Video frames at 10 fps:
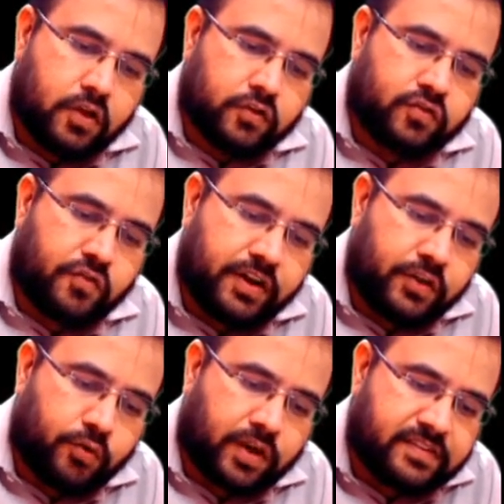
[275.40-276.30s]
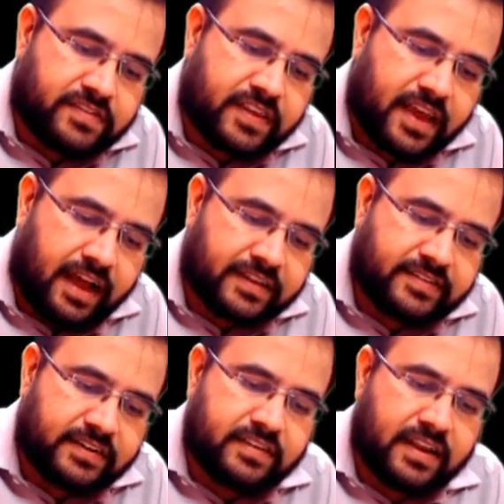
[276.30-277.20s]
So one, you can say
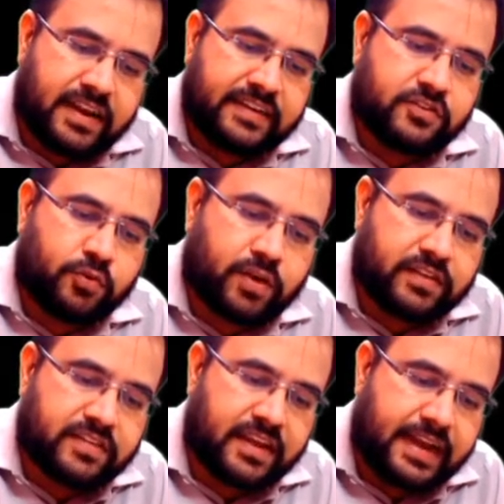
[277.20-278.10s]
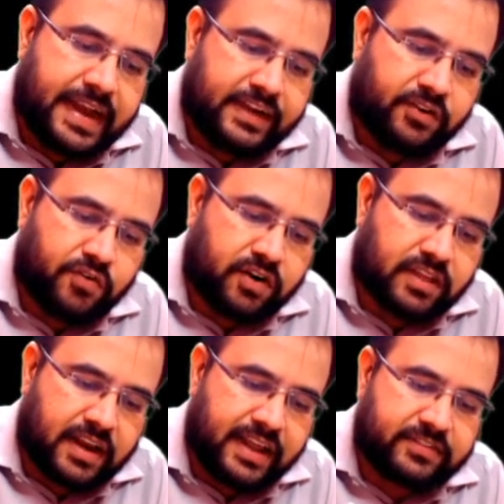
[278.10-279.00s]
assets, next you can say net worth,
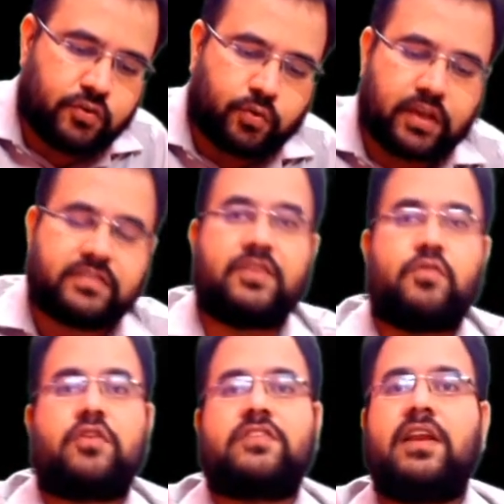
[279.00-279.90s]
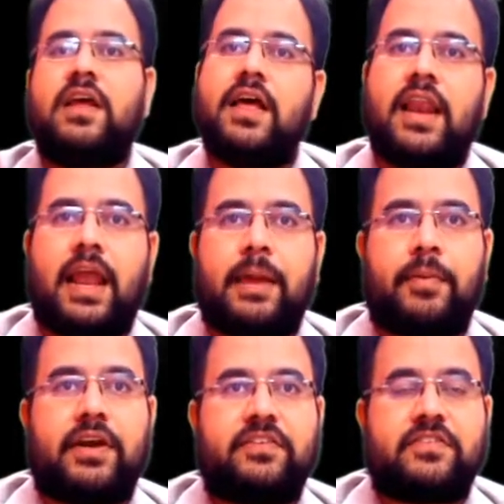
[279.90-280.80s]
next you can say what, sir?
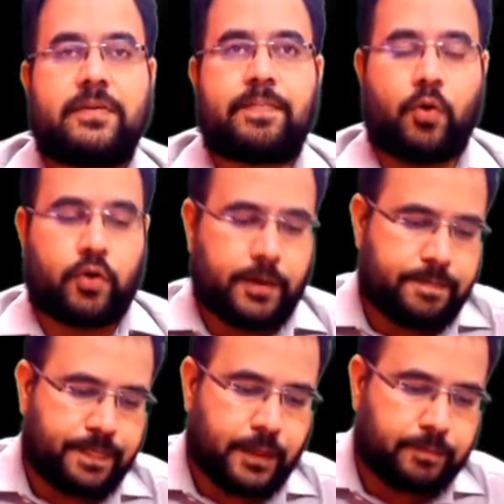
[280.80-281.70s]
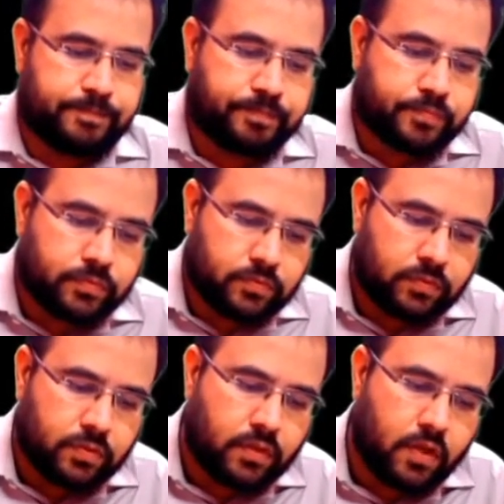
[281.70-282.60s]
Liabilities. Okay, now
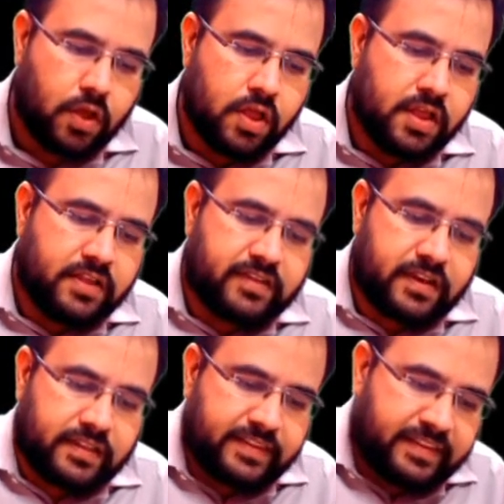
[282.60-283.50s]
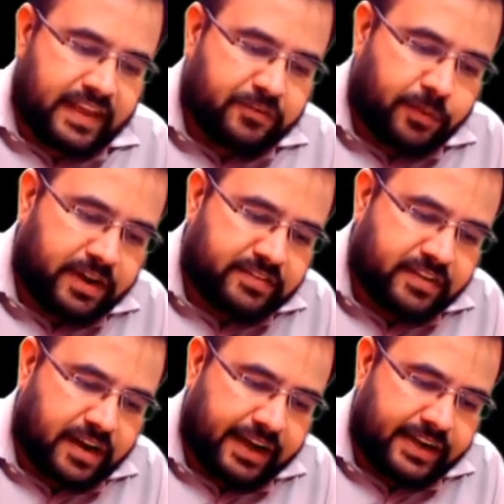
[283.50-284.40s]
sir, this
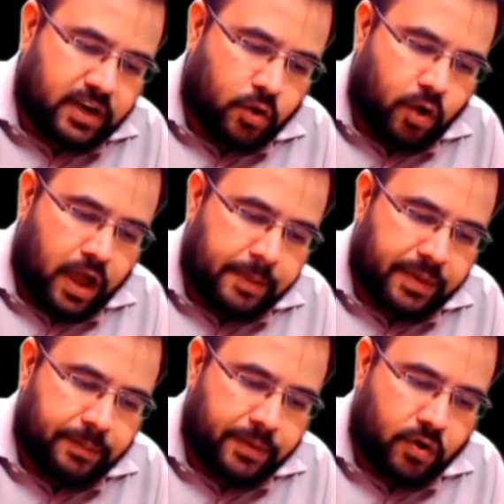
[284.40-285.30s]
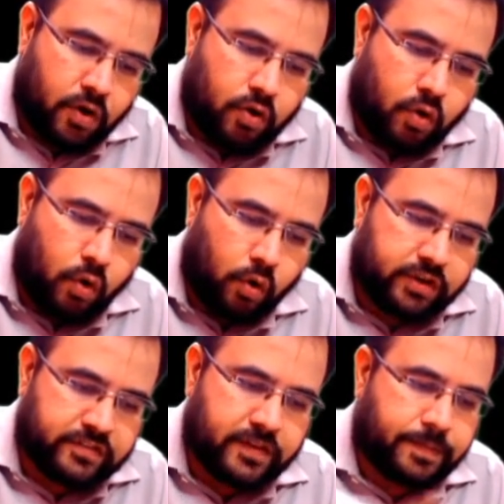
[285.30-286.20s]
explanation right now I am keeping on hold,
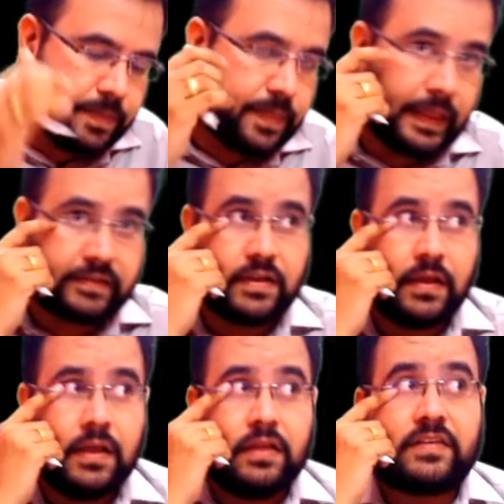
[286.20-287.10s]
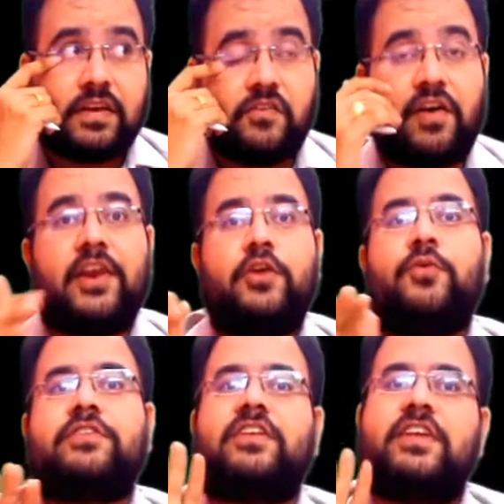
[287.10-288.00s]
sir. Next, sir,
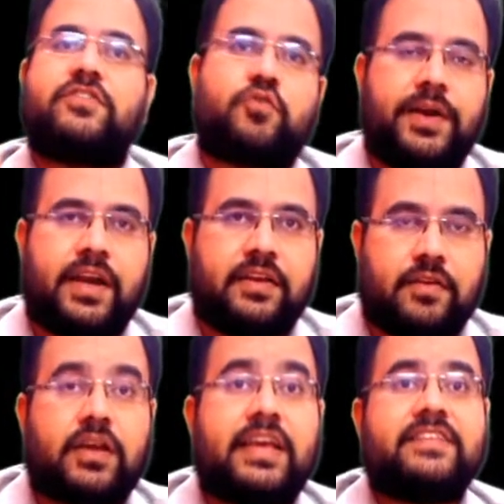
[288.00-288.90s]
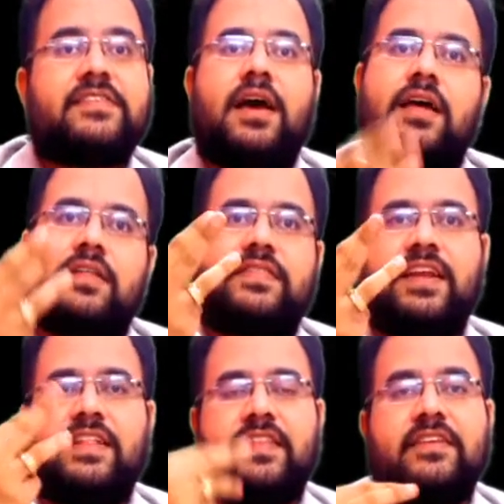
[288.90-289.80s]
valuation is to be done kiska?
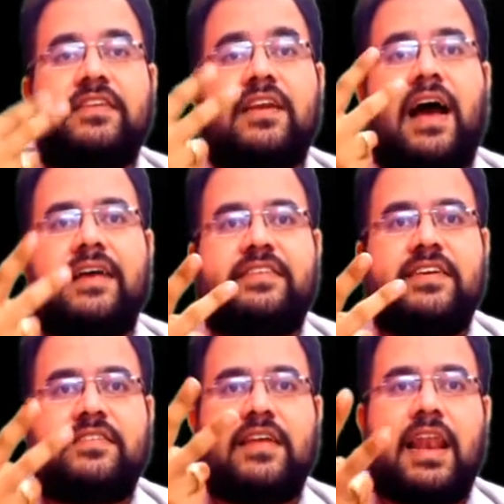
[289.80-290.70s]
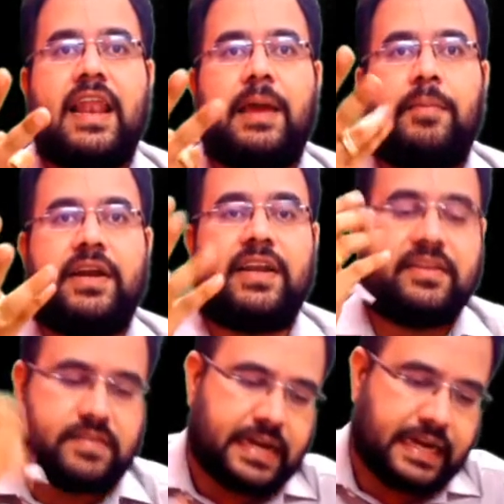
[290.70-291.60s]
3 things, sir. Assets, liabilities,
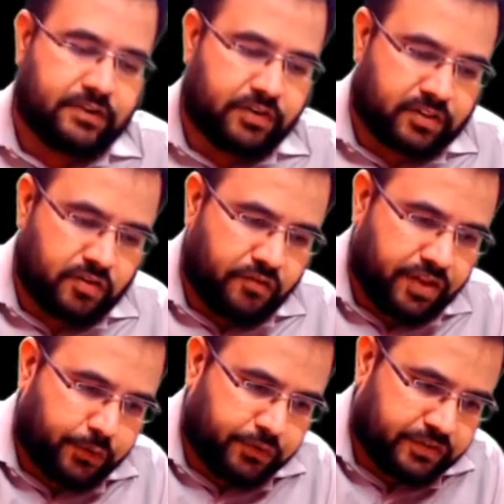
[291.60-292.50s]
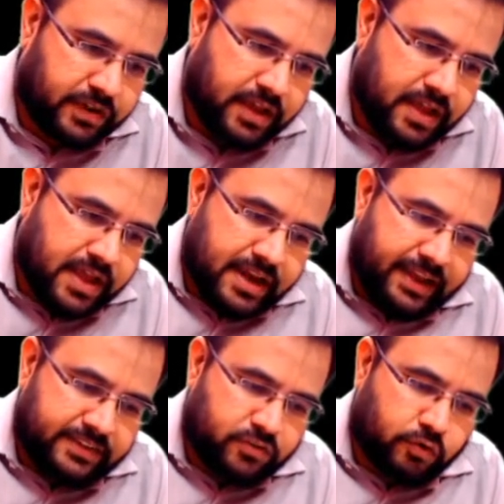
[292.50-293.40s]
net worth. Very good, sir.
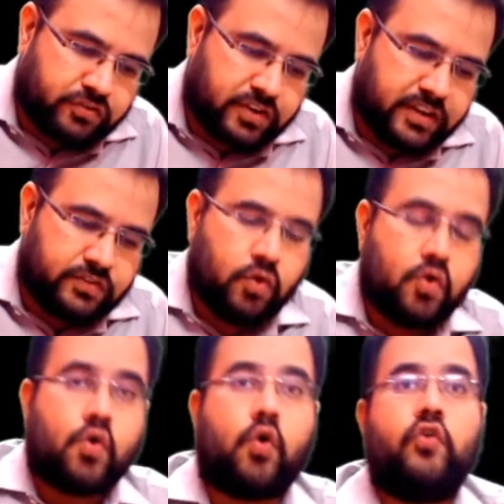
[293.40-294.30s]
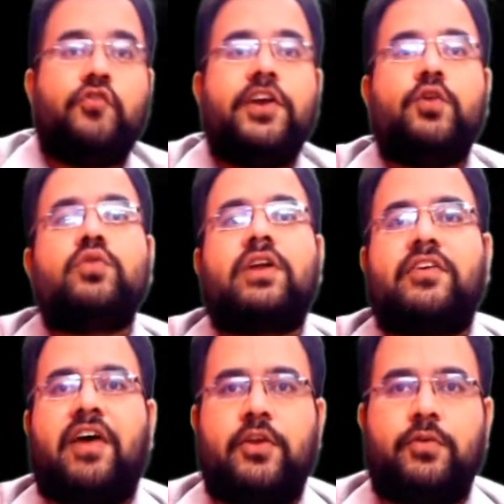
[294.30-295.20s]
Next question is, who will do that
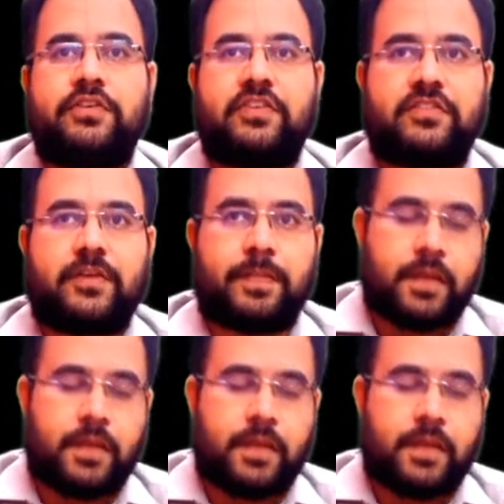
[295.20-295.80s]
valuation, sir?